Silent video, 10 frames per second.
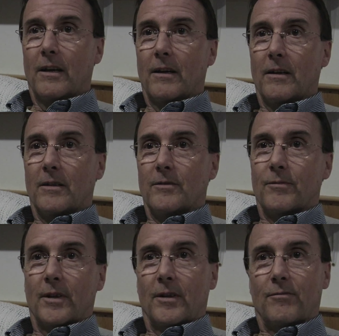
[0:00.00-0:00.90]

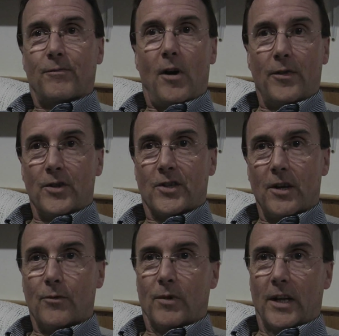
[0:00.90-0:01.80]
a
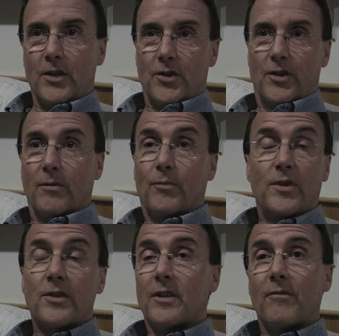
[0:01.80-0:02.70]
father-son relationship. We
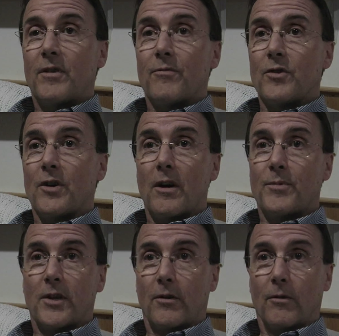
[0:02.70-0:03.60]
just have different
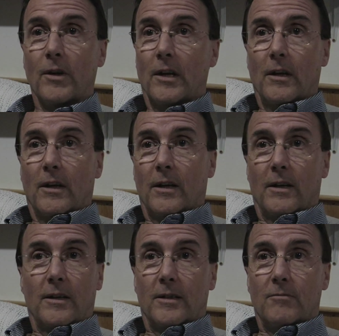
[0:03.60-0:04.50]
jobs to do.
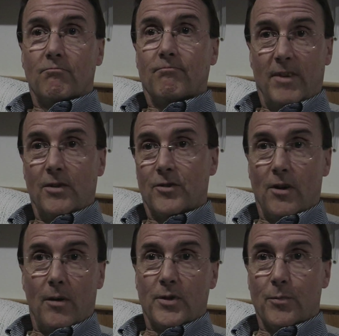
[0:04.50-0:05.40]
His
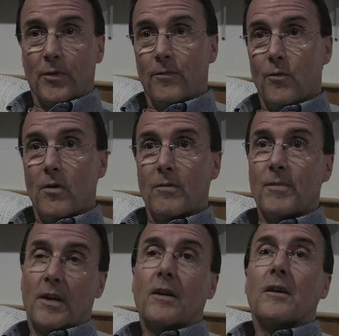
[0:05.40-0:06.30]
job is to perform.
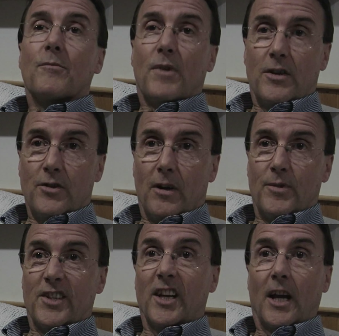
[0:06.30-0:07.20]
My job
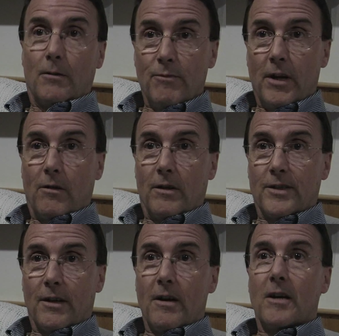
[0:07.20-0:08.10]
is to get him there on
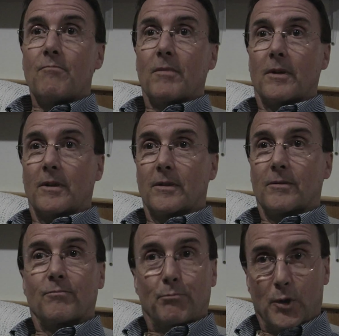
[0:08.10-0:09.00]
time,
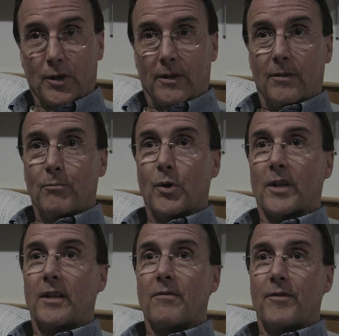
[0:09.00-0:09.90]

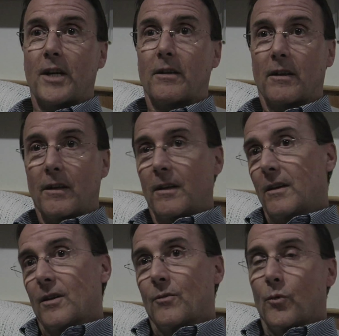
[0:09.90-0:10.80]
book the event,
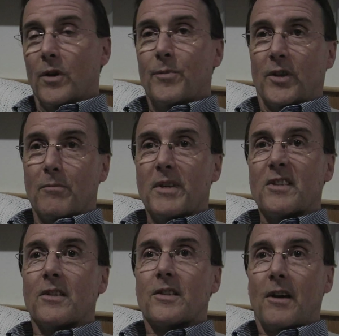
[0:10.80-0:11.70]
worry about the
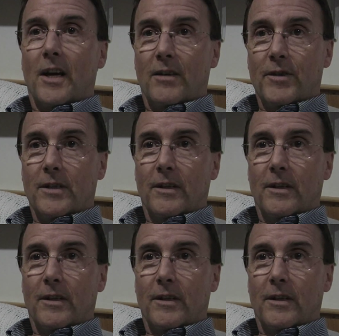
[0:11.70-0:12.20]
business side of it,